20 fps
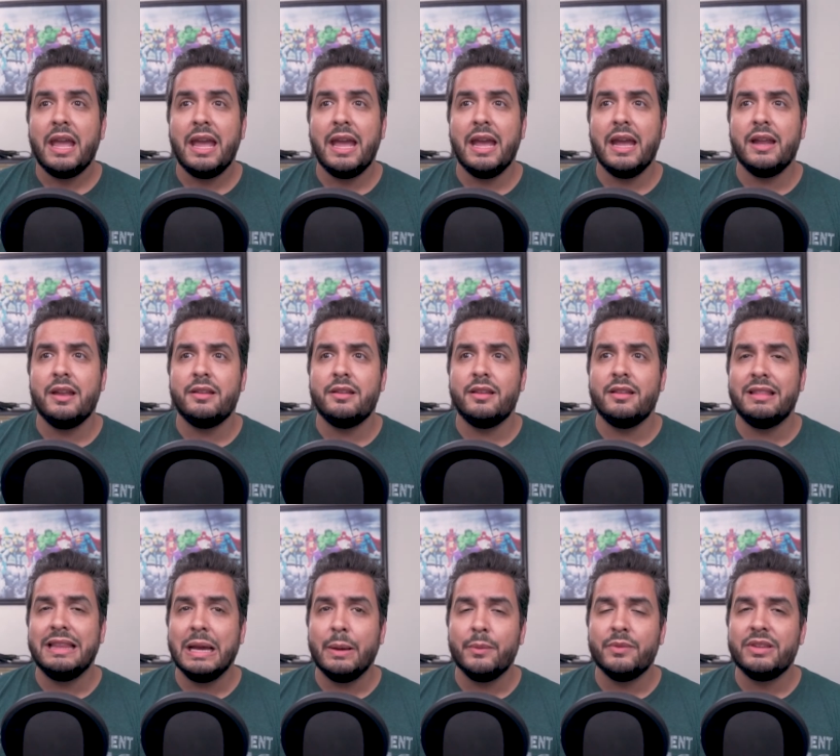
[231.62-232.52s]
And
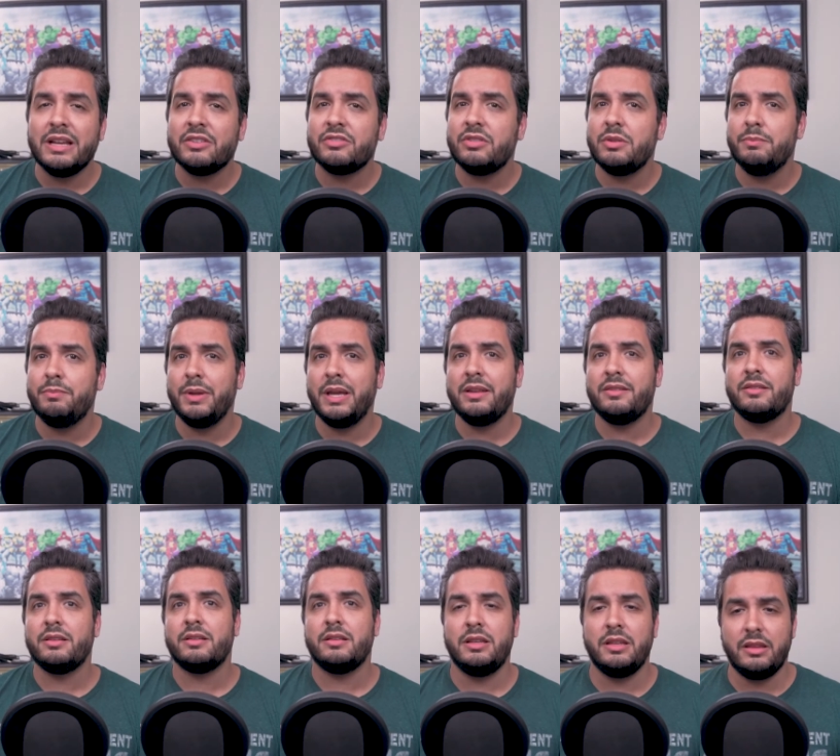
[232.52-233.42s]
that was actually
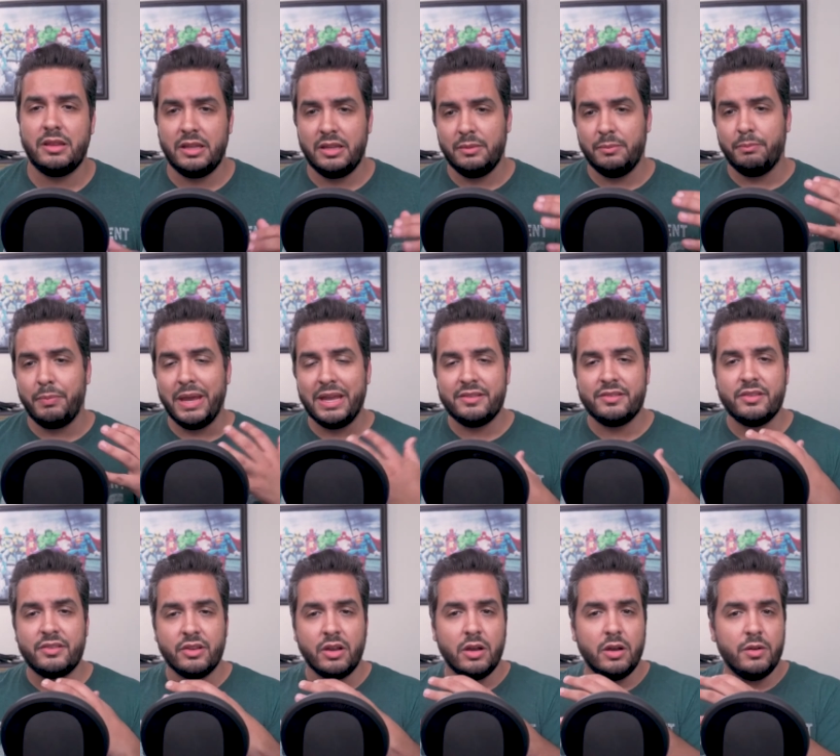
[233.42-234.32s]
basically the
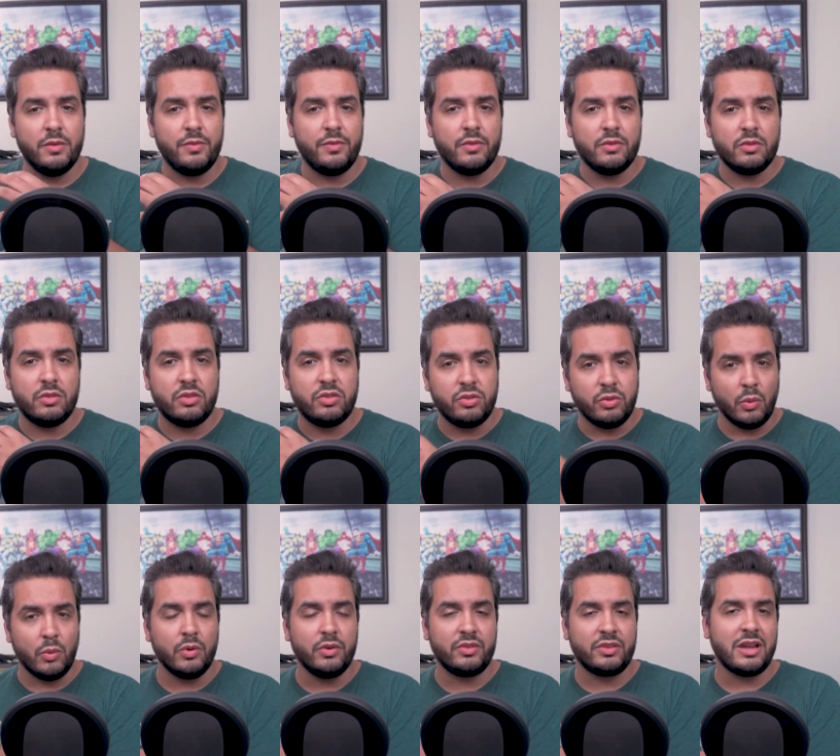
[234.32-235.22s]
basis of
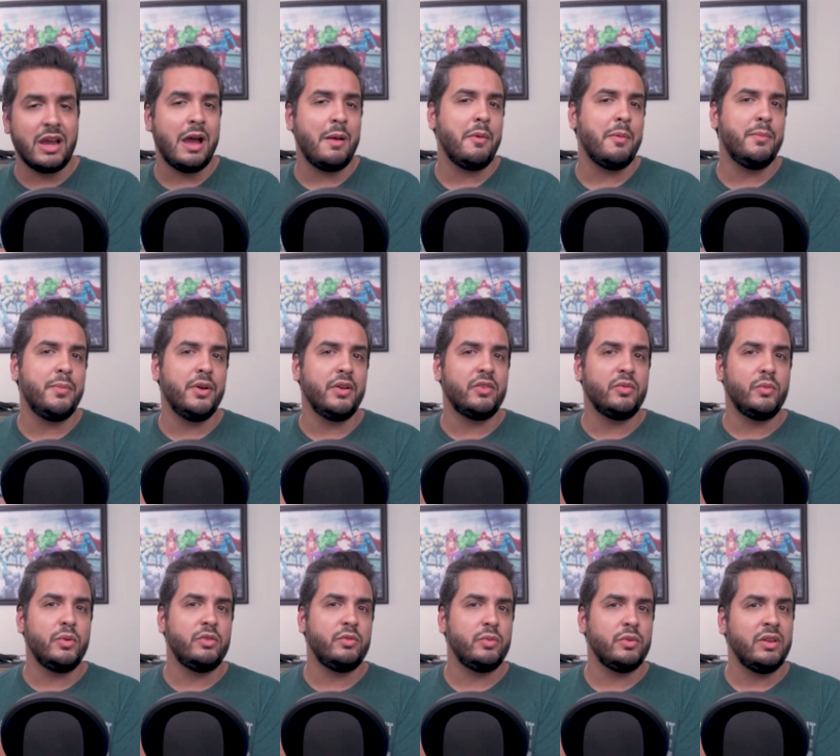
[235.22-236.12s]
Thor's comic books,
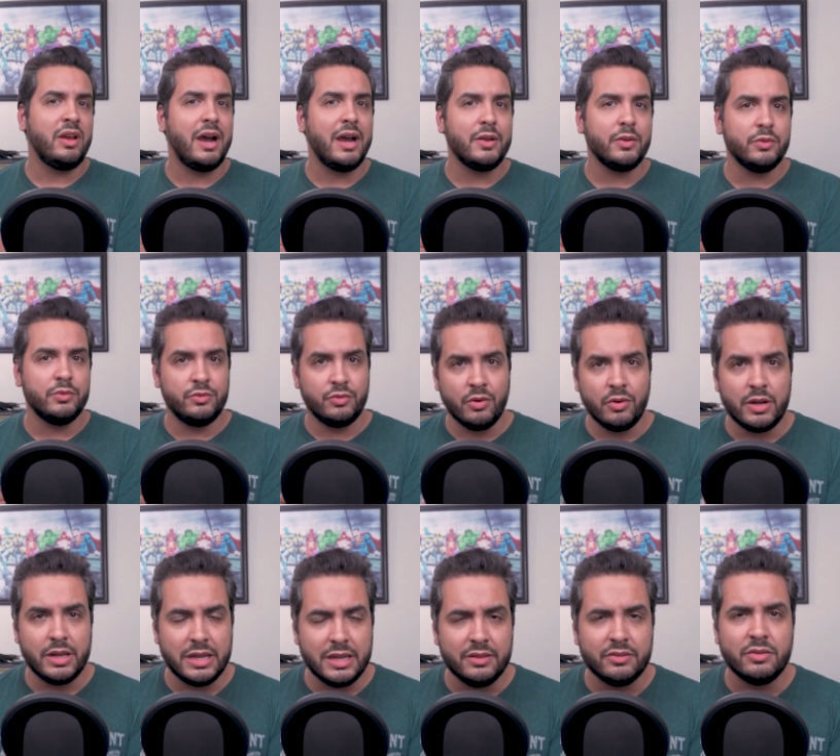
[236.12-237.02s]
which were titled
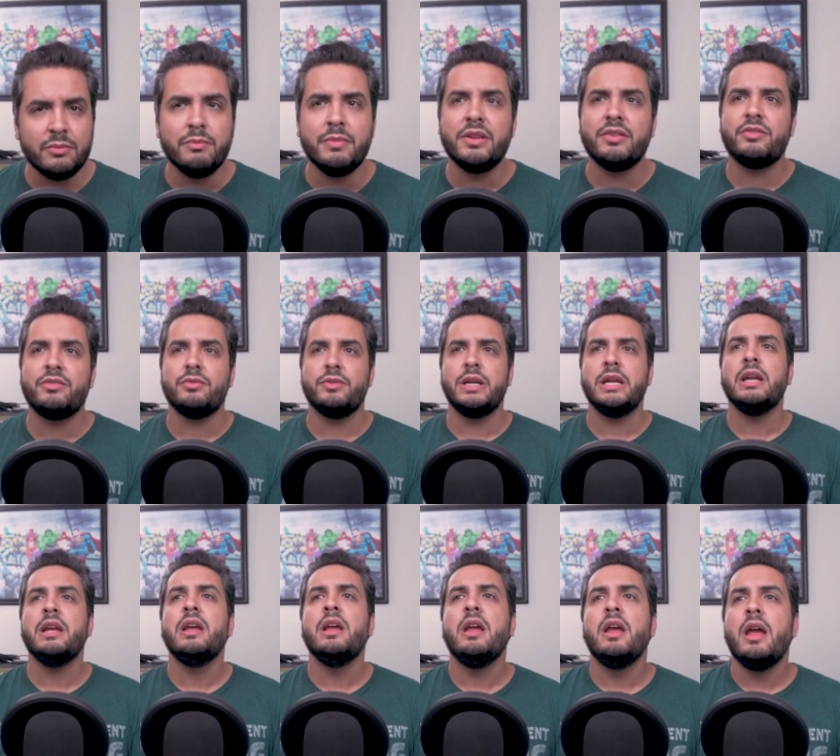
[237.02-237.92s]
Journey into Mystery
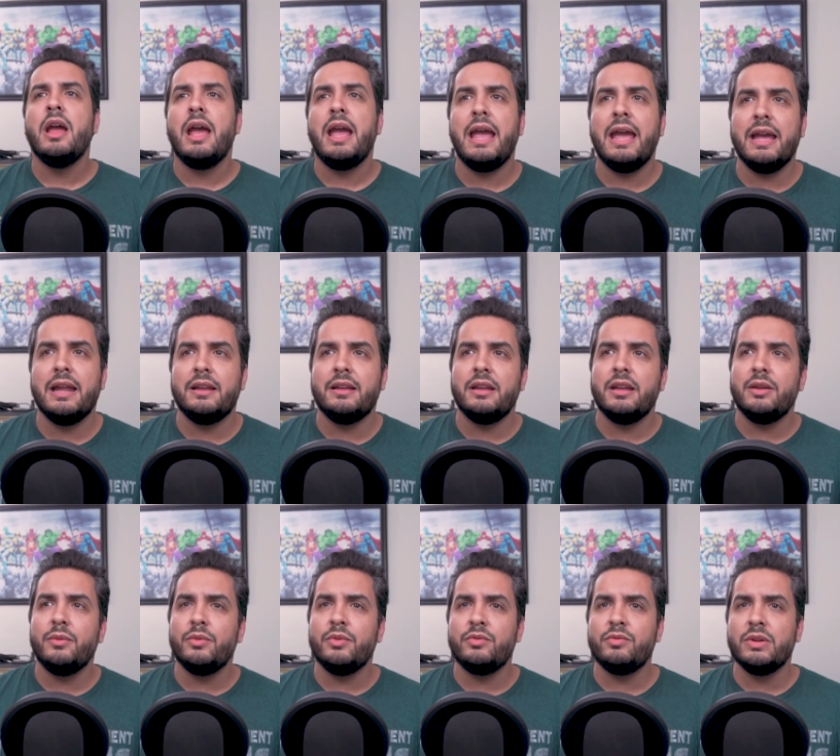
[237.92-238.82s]
and
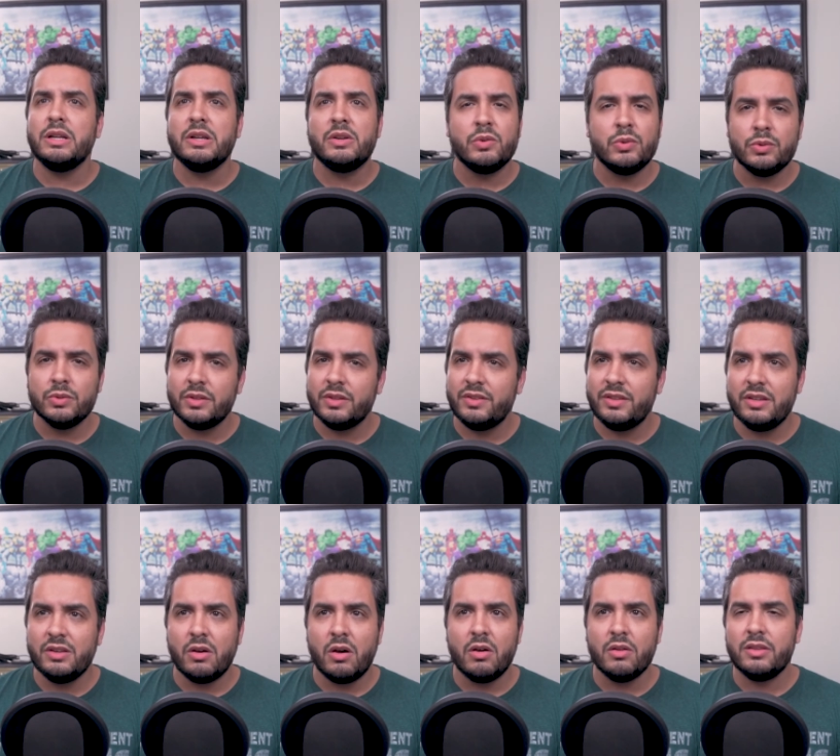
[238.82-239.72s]
it was really cool to
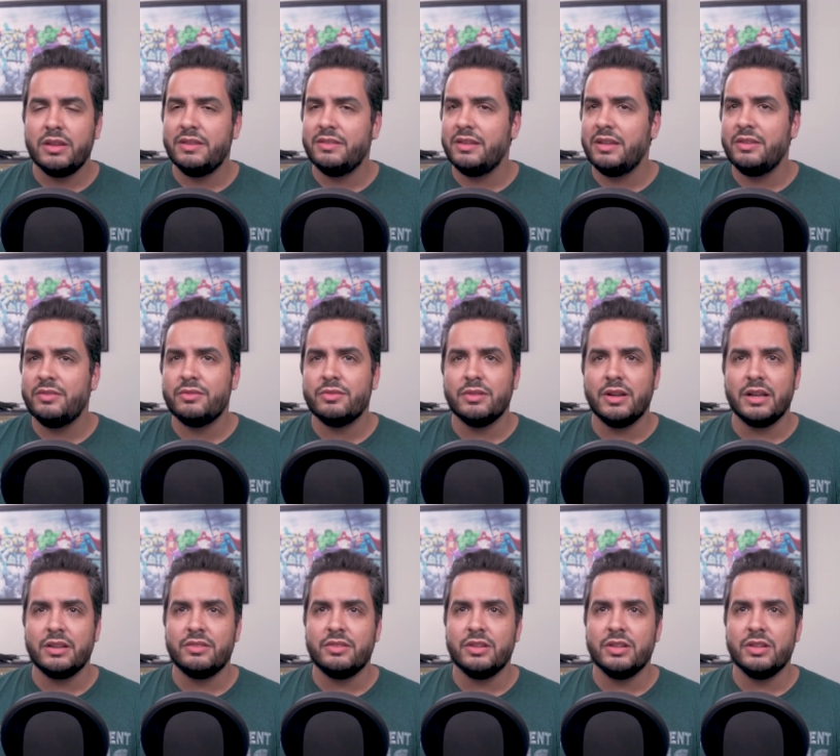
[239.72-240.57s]
see all these Easter eggs.